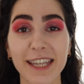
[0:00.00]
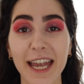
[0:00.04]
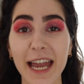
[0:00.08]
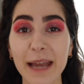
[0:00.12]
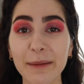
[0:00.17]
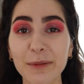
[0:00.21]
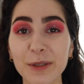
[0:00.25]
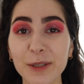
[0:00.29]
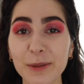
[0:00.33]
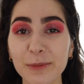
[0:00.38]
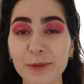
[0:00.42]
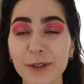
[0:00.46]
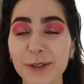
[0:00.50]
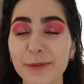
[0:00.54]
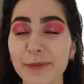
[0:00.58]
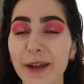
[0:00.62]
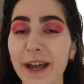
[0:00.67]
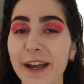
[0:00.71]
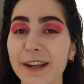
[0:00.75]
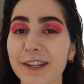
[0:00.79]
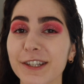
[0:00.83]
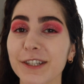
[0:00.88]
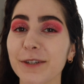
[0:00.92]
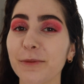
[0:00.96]
time to bring
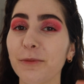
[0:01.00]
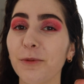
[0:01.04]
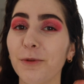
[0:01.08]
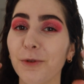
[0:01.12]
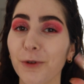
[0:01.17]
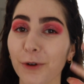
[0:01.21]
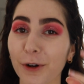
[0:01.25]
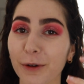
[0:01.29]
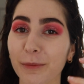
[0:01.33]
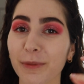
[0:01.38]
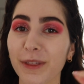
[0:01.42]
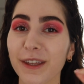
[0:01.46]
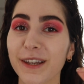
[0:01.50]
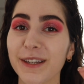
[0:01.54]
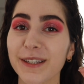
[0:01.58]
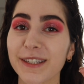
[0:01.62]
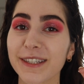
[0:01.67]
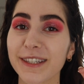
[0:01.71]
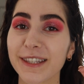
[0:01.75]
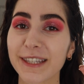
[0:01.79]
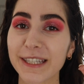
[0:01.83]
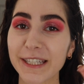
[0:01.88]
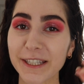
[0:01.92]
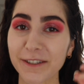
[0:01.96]
back some warmth
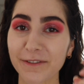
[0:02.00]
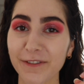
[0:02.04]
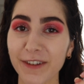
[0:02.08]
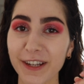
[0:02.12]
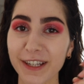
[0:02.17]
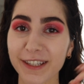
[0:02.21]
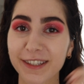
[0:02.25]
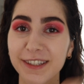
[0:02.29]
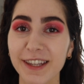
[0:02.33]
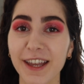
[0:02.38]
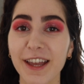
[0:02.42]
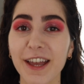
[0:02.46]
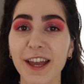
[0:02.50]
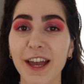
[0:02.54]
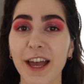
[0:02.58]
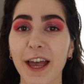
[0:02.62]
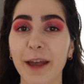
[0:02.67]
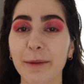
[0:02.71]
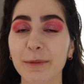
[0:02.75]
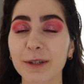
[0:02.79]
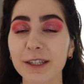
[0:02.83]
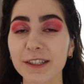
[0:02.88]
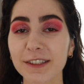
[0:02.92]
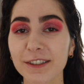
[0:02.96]
into this face.
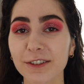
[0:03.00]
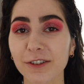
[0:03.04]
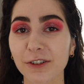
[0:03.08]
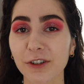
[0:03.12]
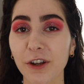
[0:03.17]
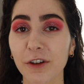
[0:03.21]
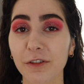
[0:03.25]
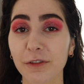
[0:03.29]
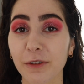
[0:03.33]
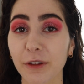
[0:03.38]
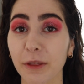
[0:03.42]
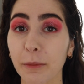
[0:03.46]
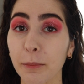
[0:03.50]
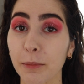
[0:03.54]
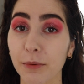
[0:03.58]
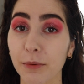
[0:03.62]
I'm gonna start off with